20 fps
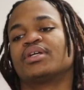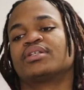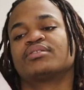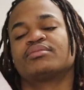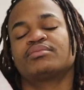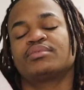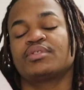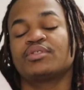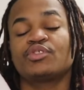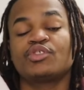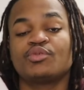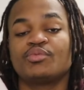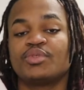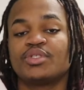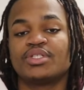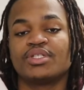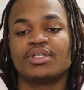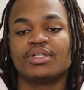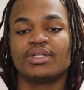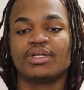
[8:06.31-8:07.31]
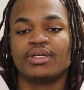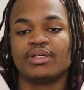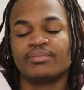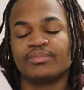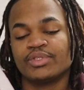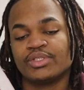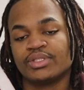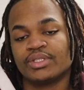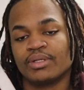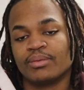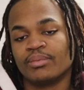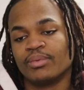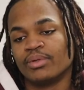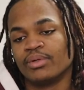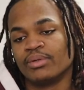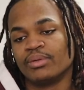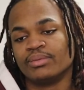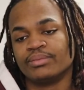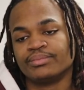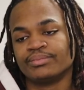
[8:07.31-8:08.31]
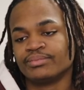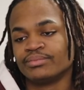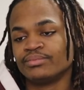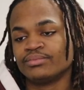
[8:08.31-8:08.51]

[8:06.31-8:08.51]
Like, sometimes I'll just be sitting there, I'm just like, bro